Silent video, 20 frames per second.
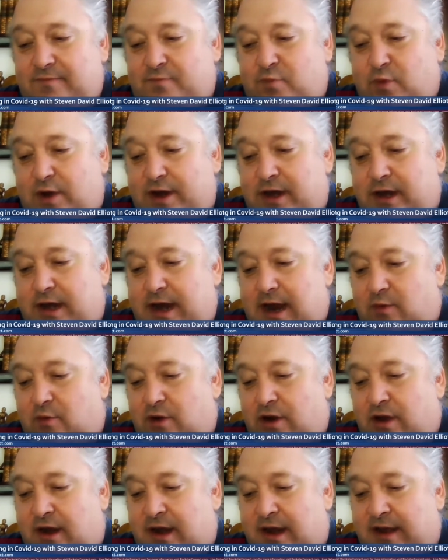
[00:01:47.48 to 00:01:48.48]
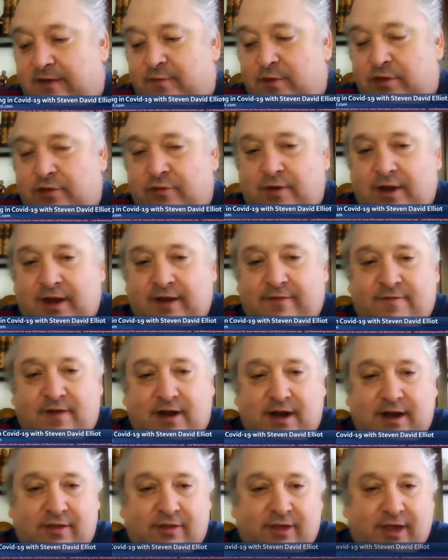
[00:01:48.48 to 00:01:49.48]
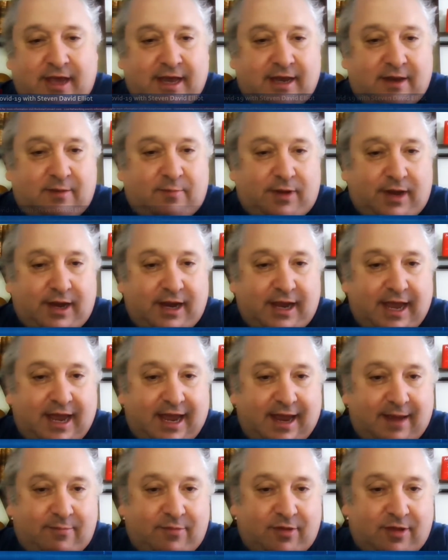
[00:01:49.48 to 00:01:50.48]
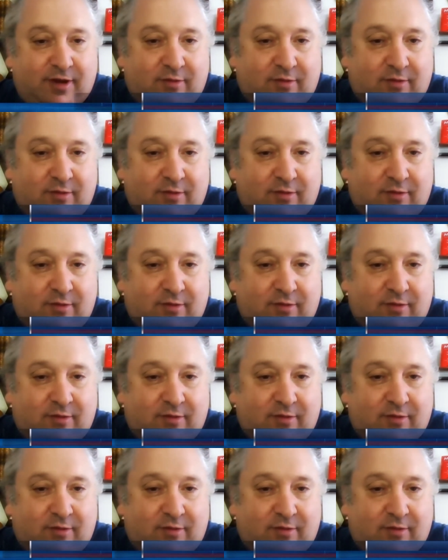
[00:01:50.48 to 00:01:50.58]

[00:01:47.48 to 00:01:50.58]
When you network enough, what's really fun is you get to play games.